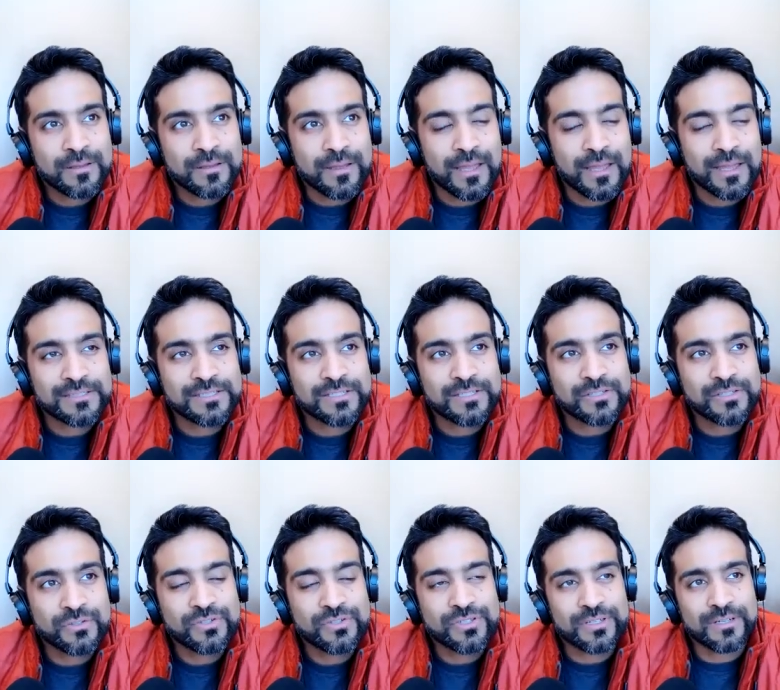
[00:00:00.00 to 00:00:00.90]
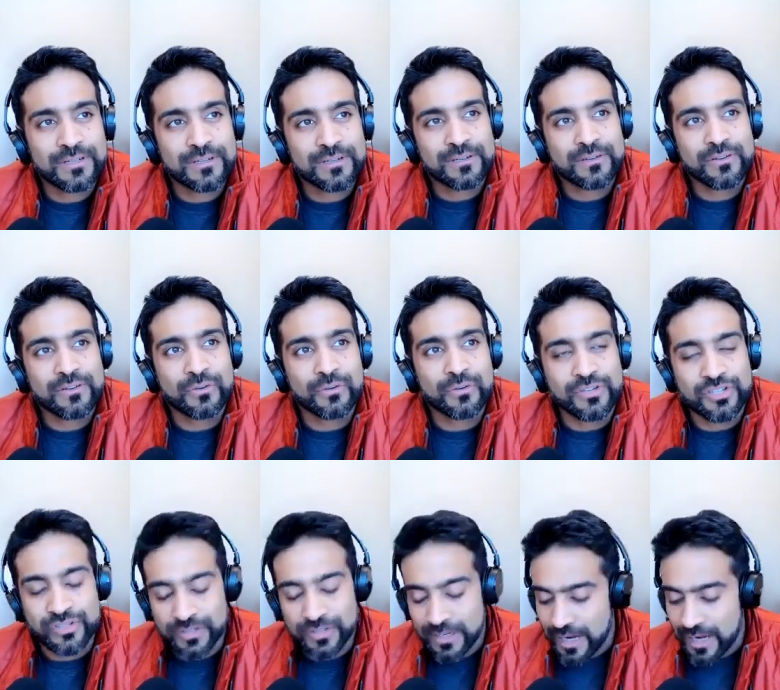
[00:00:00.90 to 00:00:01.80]
execution
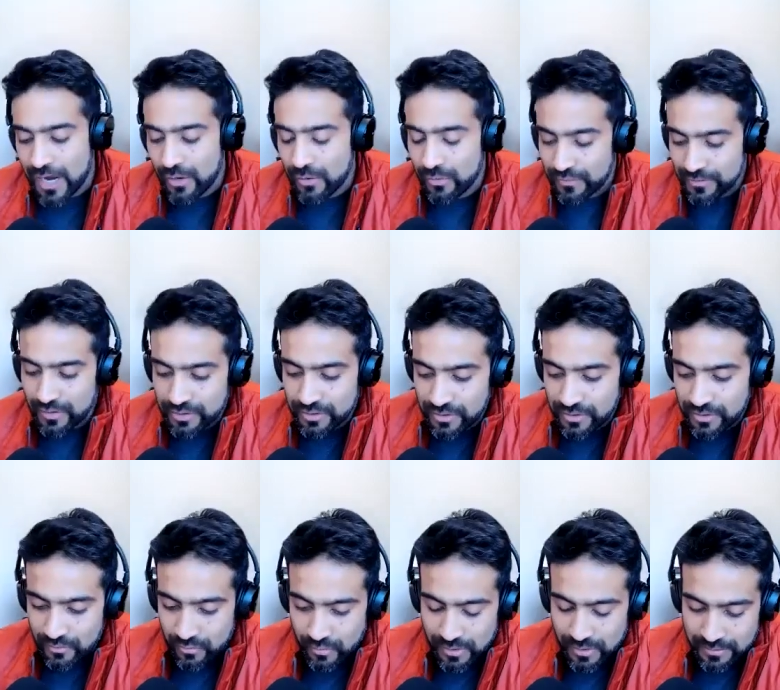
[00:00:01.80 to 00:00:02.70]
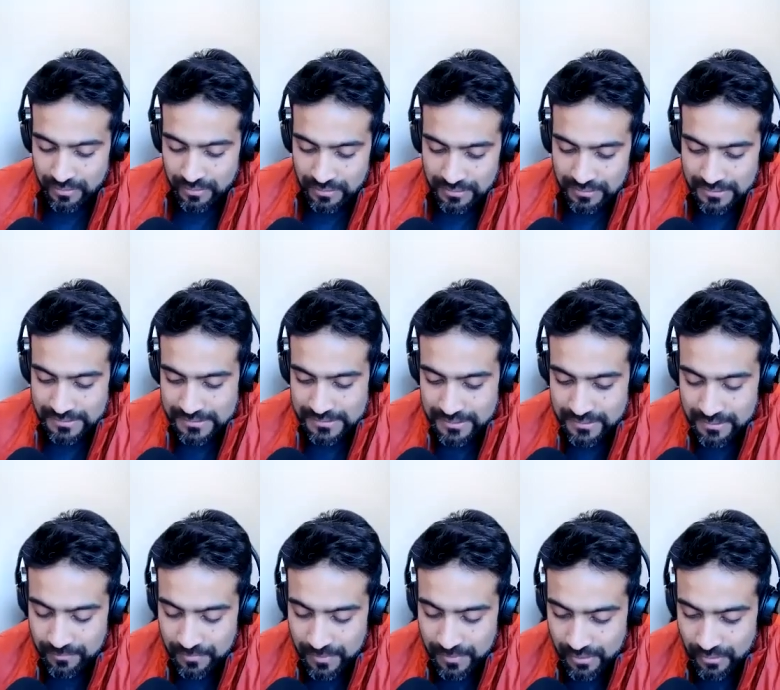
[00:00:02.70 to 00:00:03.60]
question, like how the, your work related
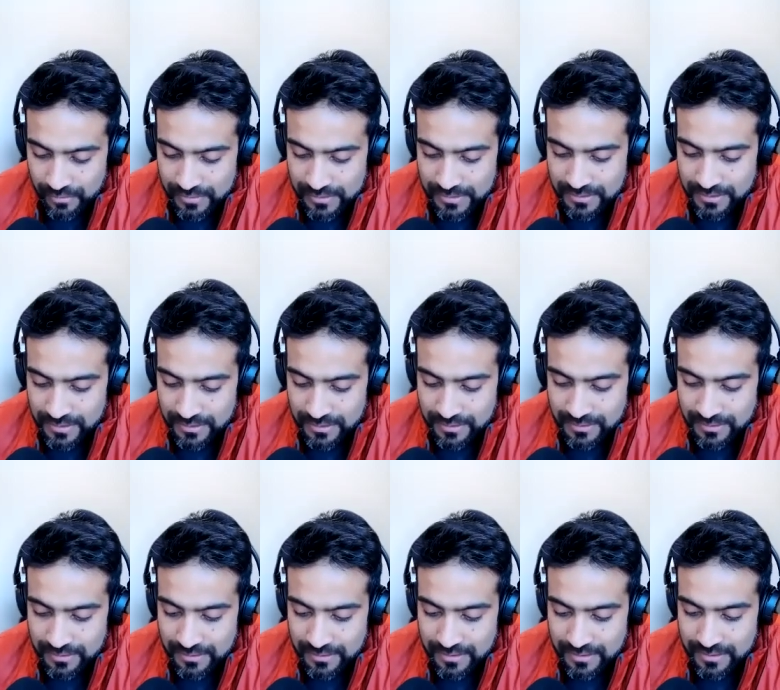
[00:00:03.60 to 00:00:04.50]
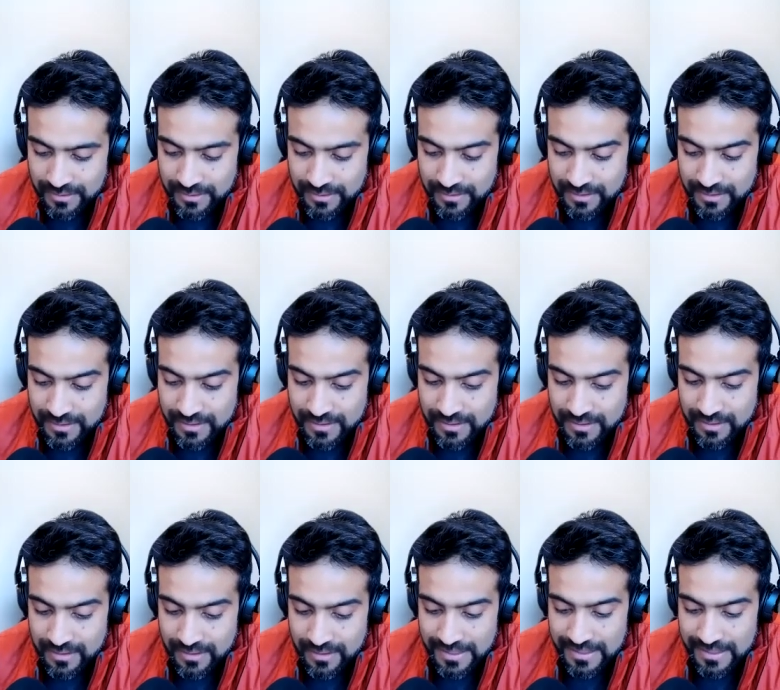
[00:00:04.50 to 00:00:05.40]
about the
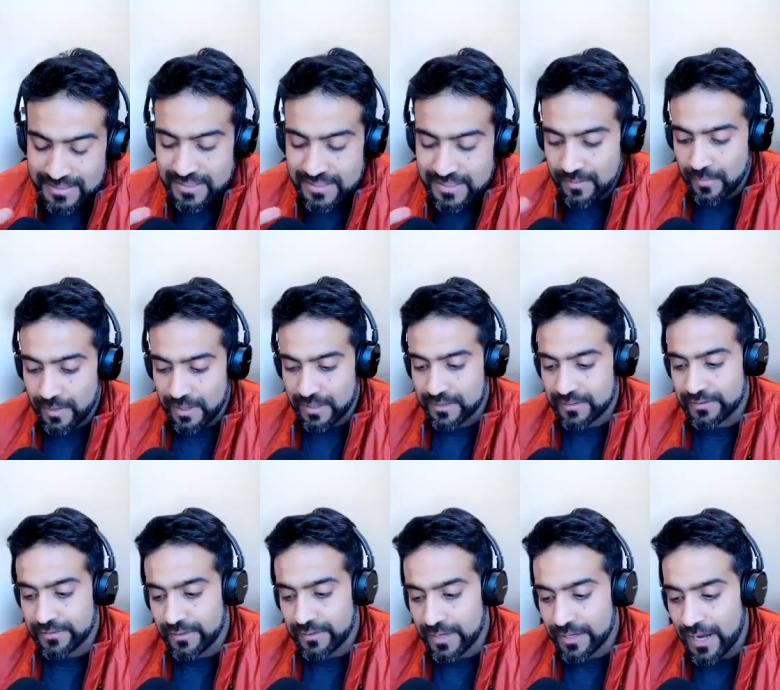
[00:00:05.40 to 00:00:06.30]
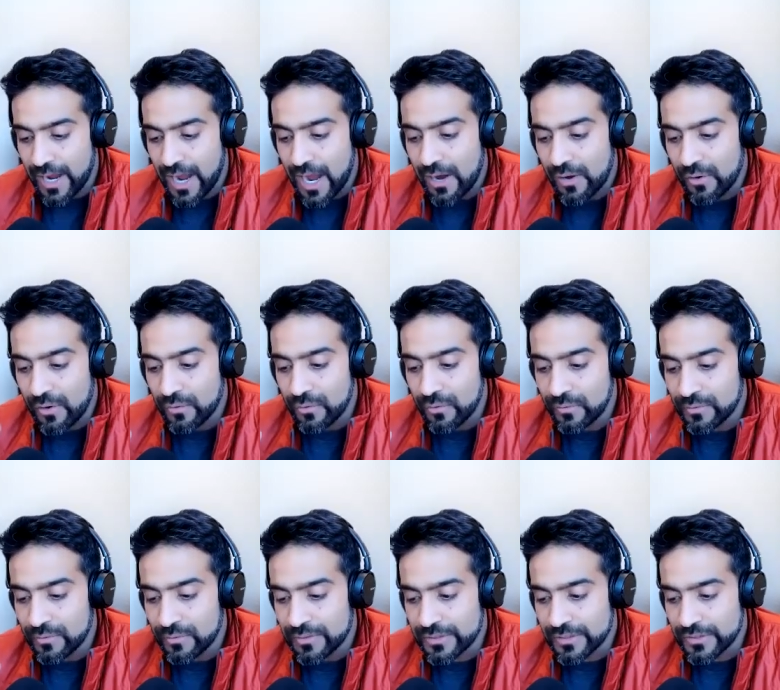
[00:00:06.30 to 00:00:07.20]
estimates like how
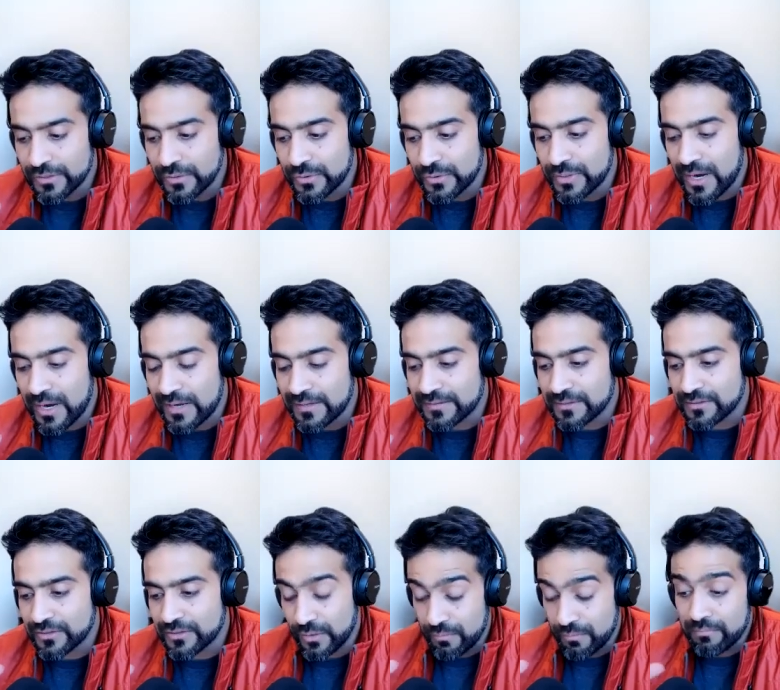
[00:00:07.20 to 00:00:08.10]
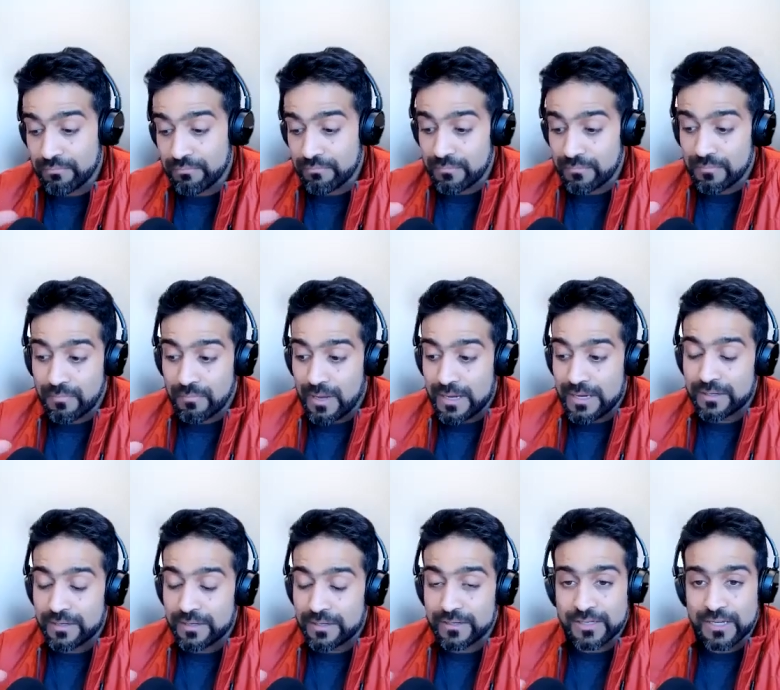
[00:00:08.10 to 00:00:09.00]
do you guys so i
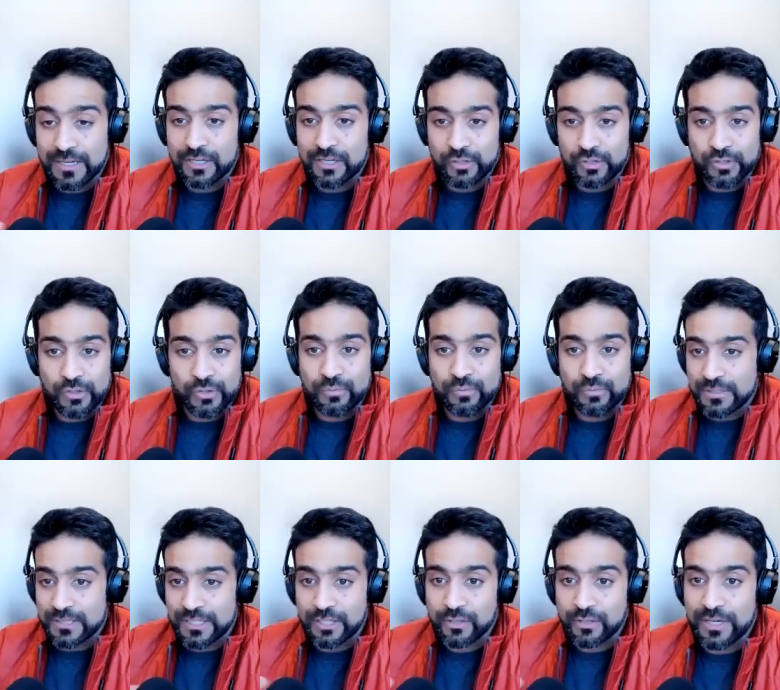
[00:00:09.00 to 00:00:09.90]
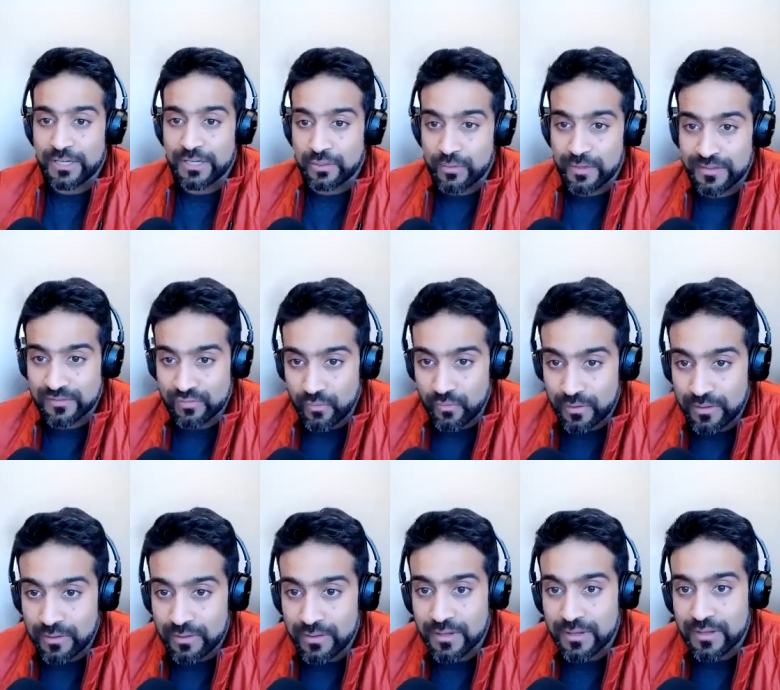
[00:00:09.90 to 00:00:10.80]
understand you do mostly ui ux
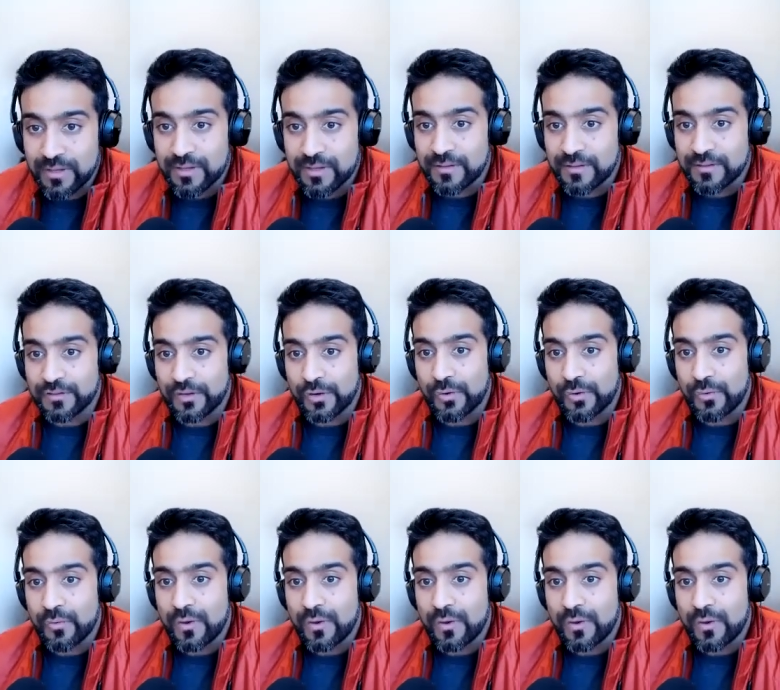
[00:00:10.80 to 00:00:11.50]
work so